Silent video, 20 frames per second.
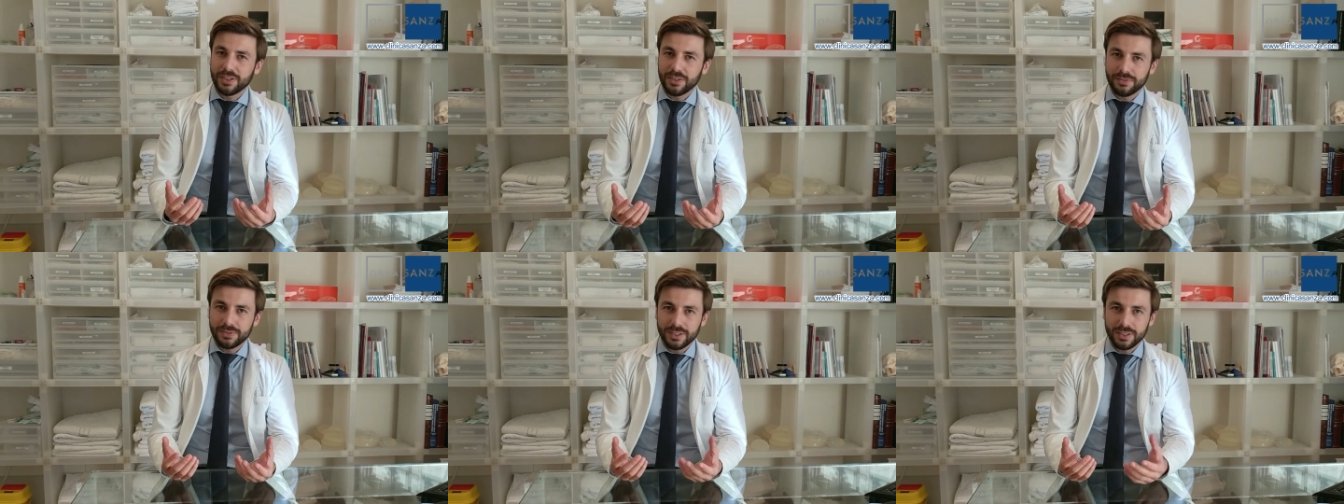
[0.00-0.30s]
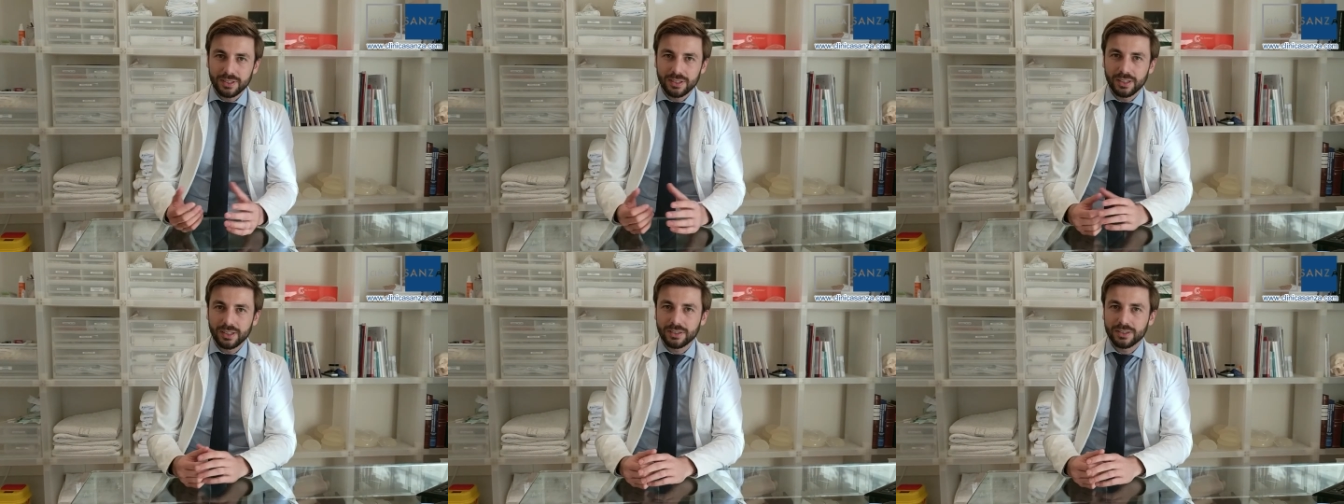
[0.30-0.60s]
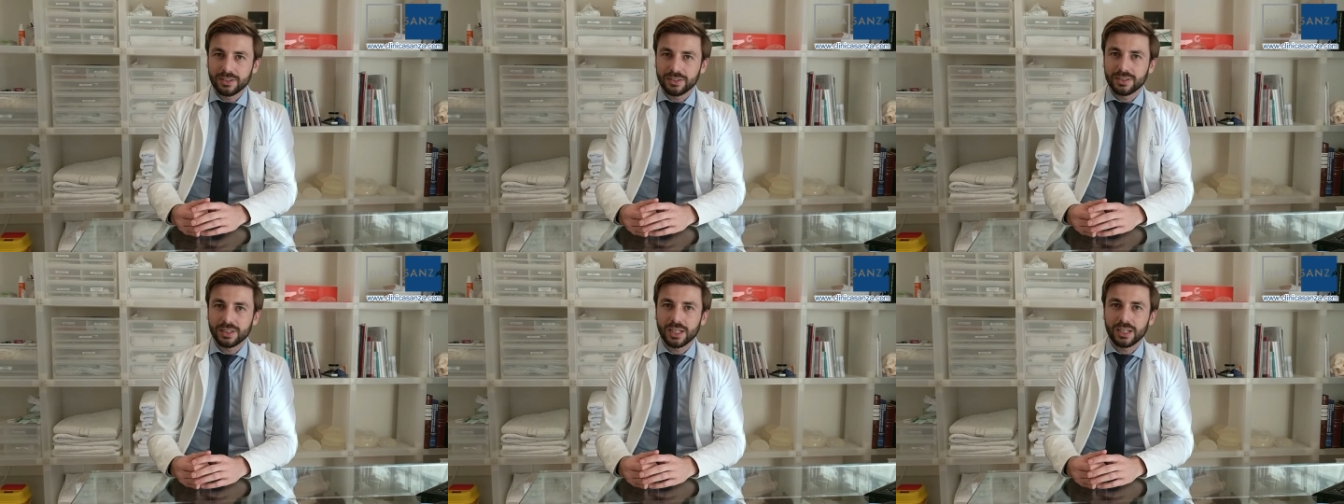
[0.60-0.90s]
15
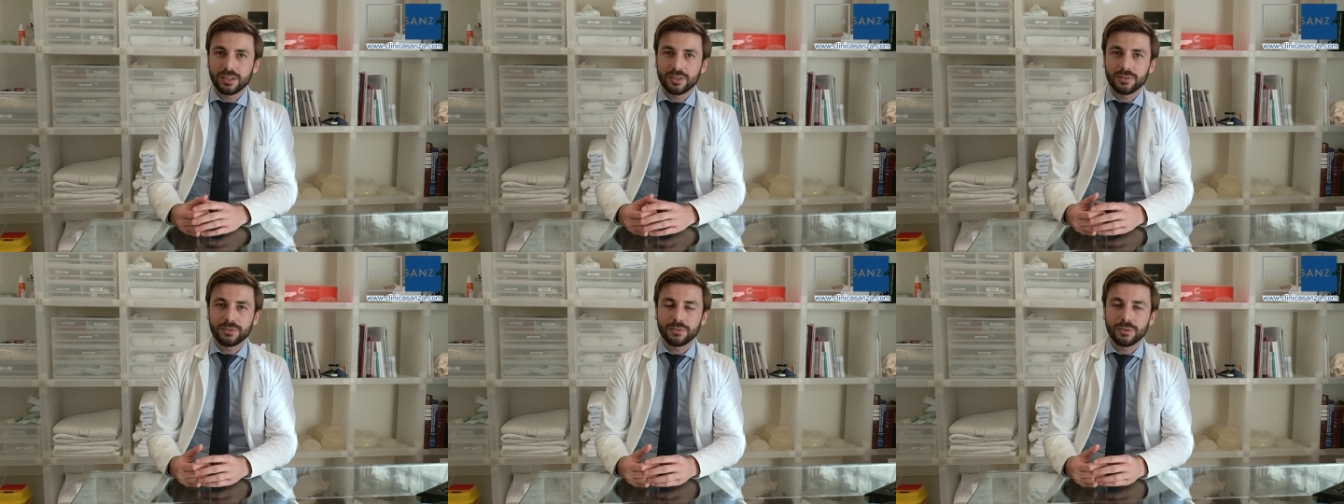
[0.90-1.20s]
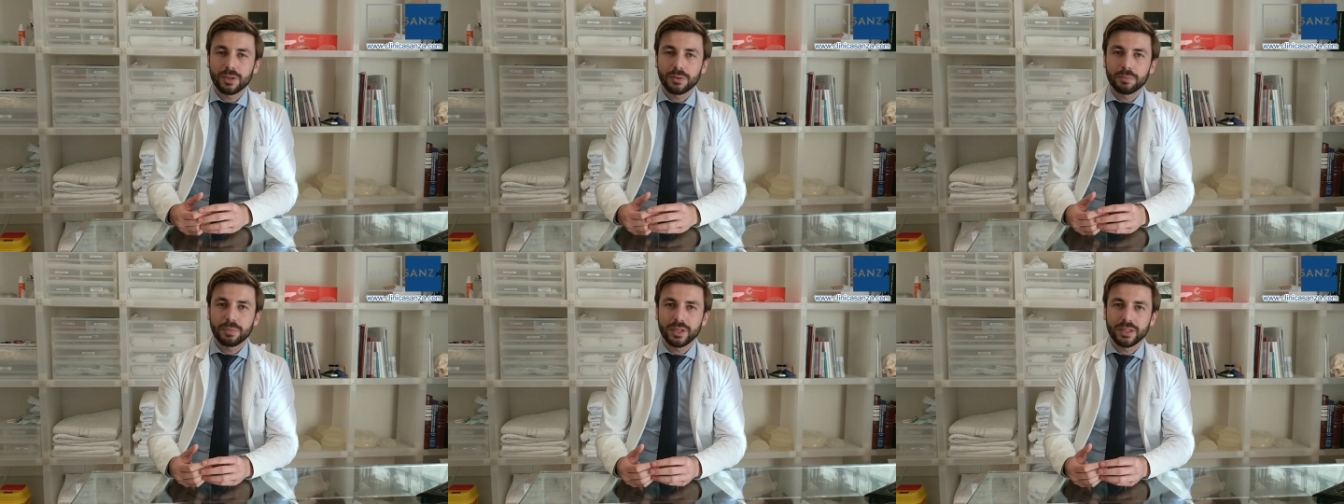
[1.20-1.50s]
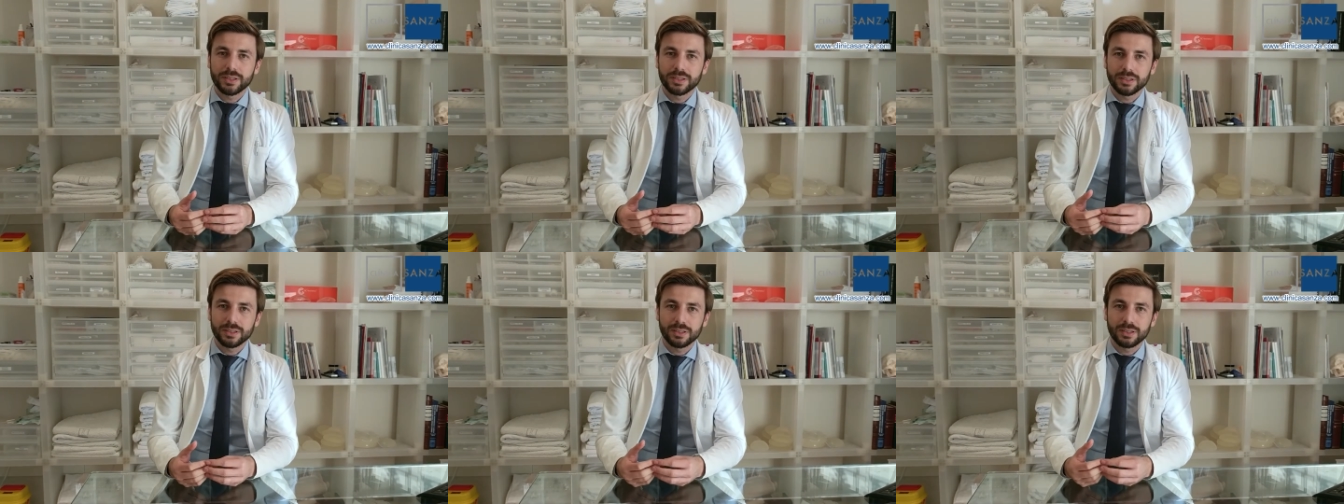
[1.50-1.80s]
liters out of one
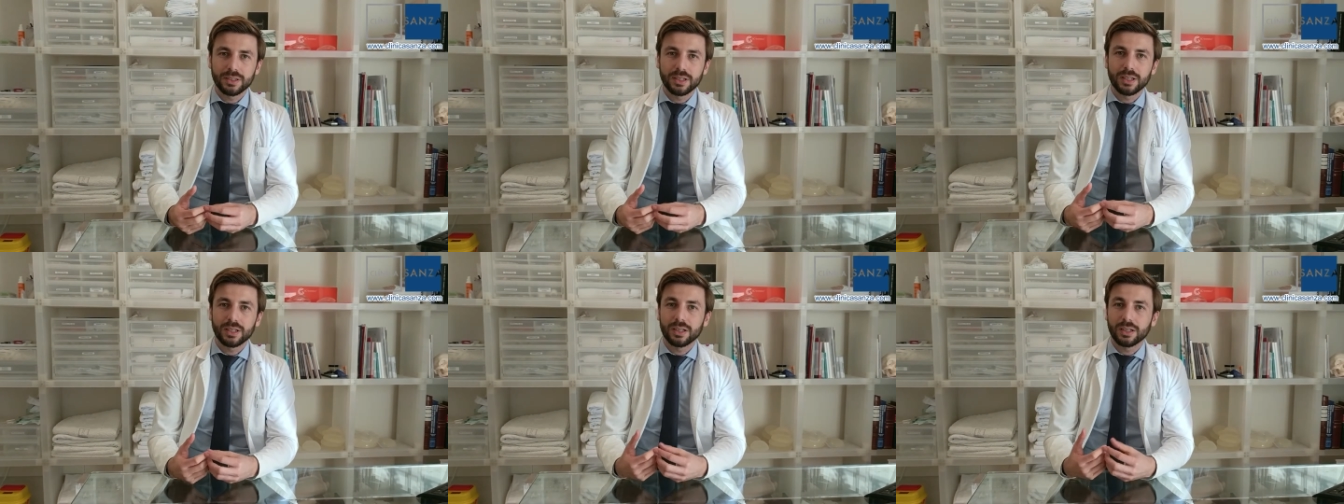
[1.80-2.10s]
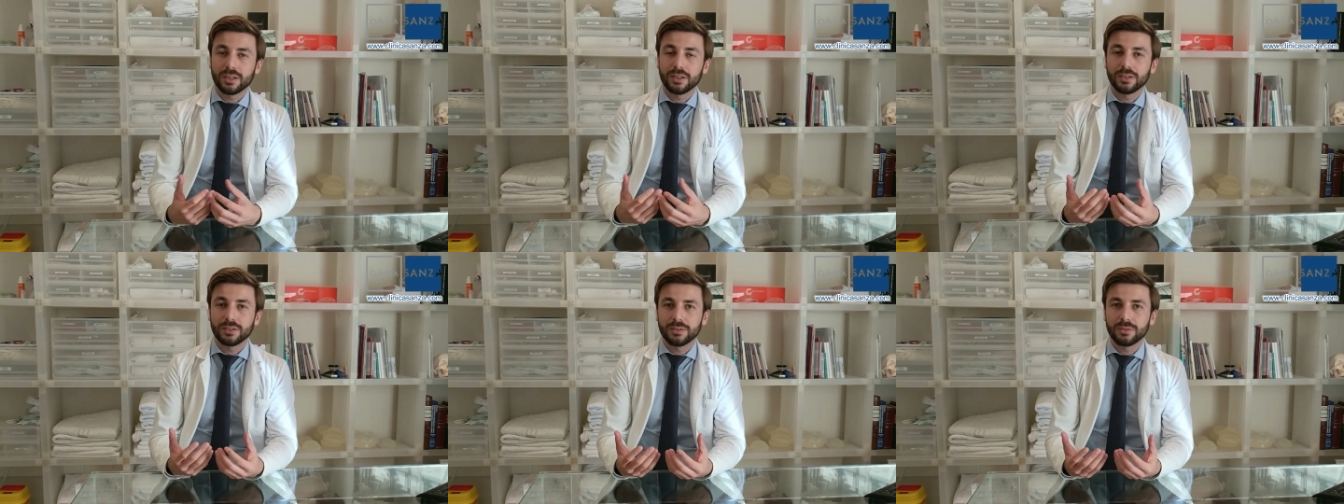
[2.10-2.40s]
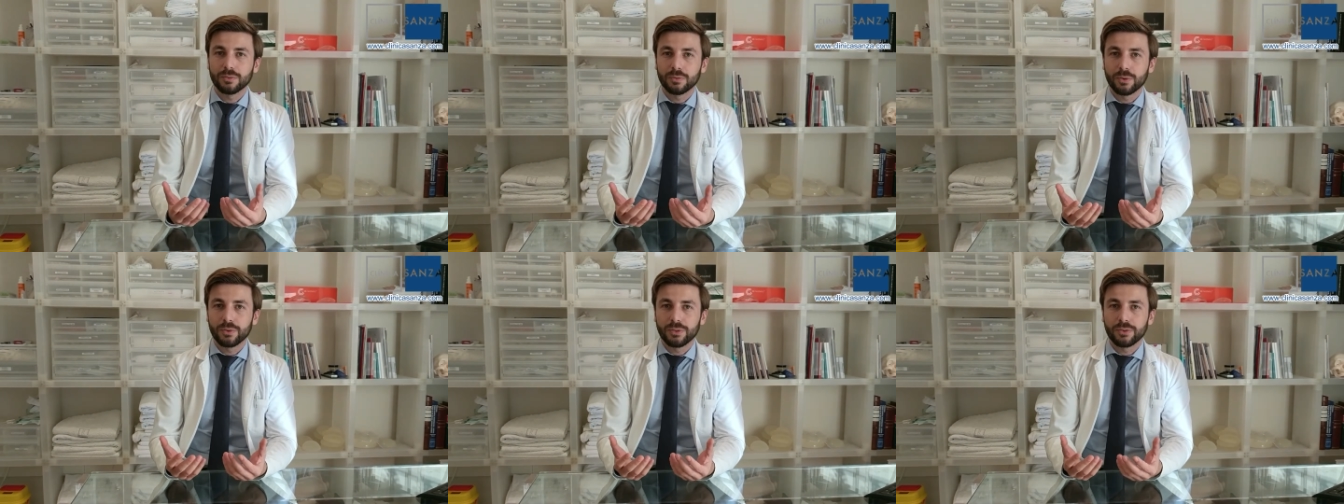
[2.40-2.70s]
patient uh,
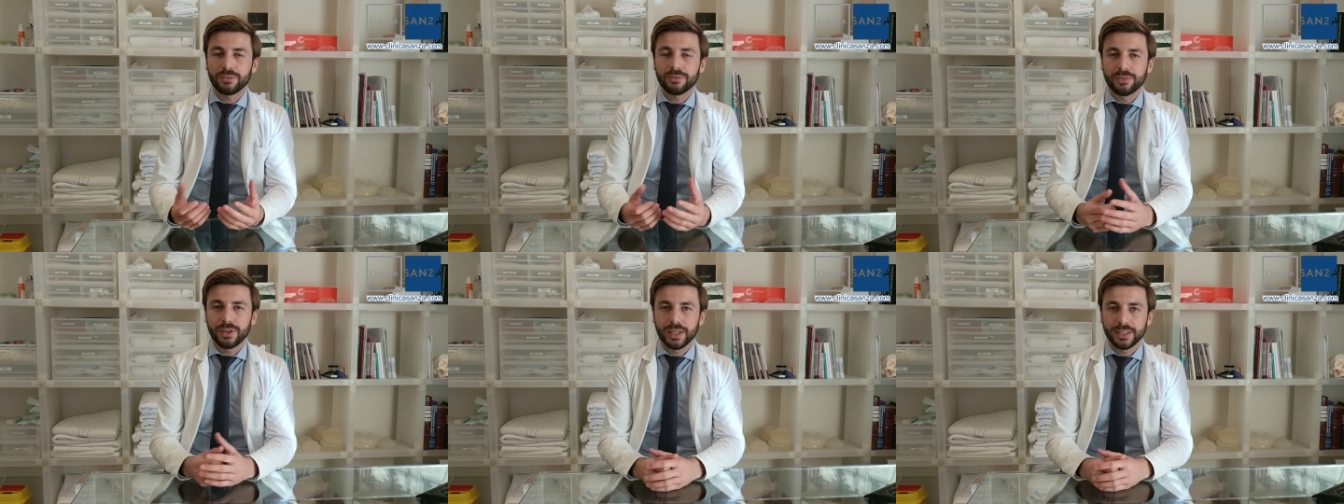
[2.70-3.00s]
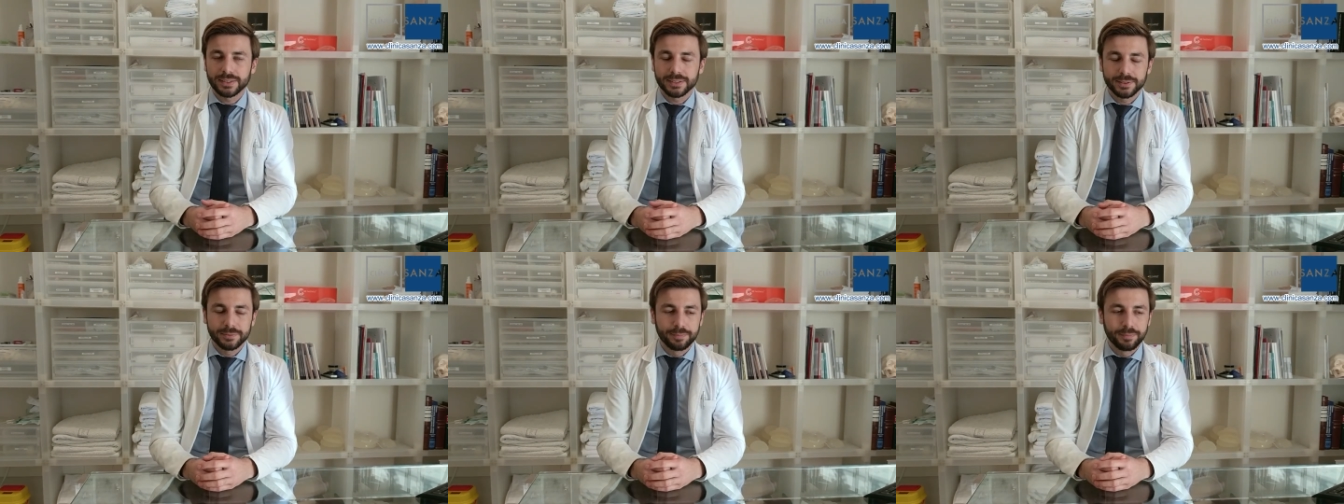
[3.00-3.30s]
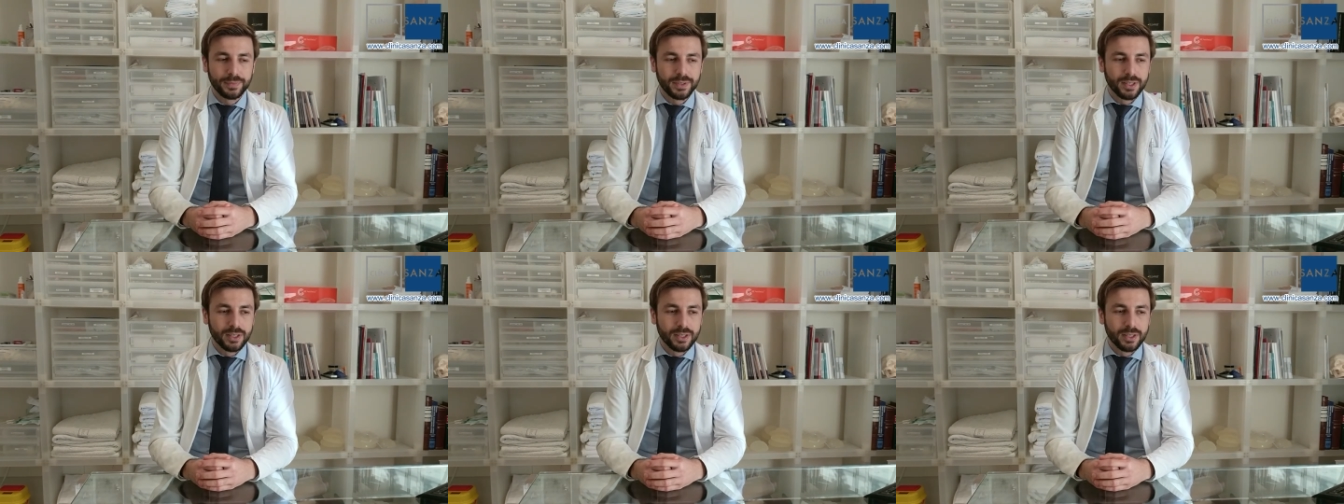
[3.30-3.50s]
worth of fat.